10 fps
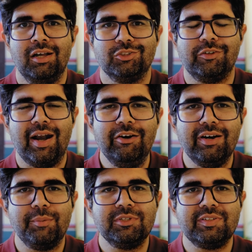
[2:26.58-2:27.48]
So try to
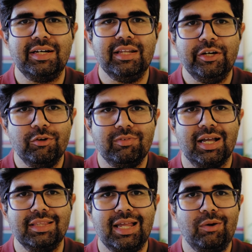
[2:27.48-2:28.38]
demonstrate that you've
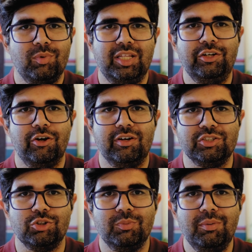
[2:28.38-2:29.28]
done that within your
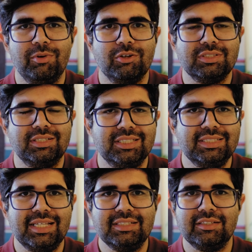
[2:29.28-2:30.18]
resume because it
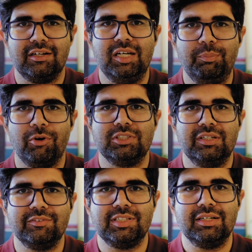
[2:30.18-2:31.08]
just sends a really
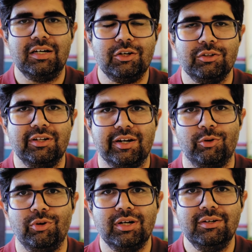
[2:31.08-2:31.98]
positive signal to the
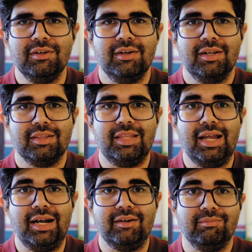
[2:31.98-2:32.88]
recruiter
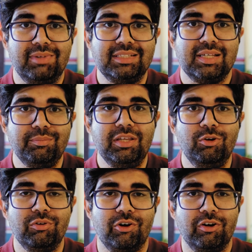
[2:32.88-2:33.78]
that that's something
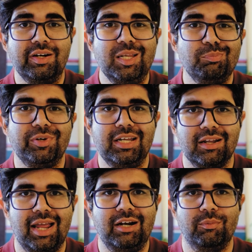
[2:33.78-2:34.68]
you were already
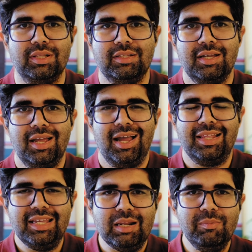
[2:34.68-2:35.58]
pre-aligned with.
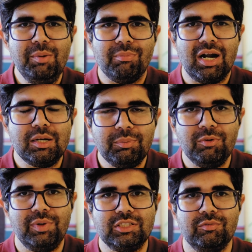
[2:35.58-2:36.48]
And there can be multiple
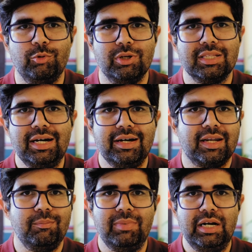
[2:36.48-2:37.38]
ways of doing that. It
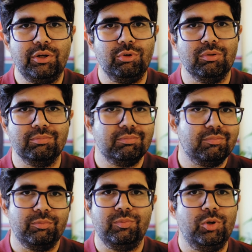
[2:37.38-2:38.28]
can be
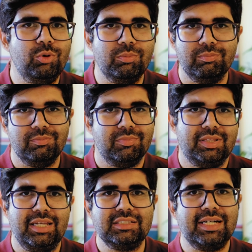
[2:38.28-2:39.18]
to do
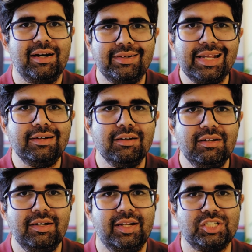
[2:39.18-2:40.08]
things that are technical
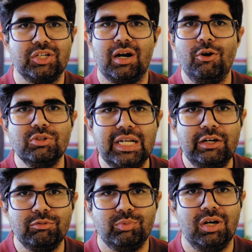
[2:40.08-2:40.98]
in nature outside
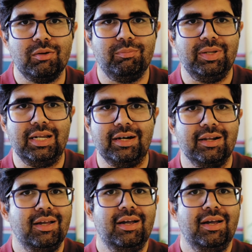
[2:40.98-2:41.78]
of work, be it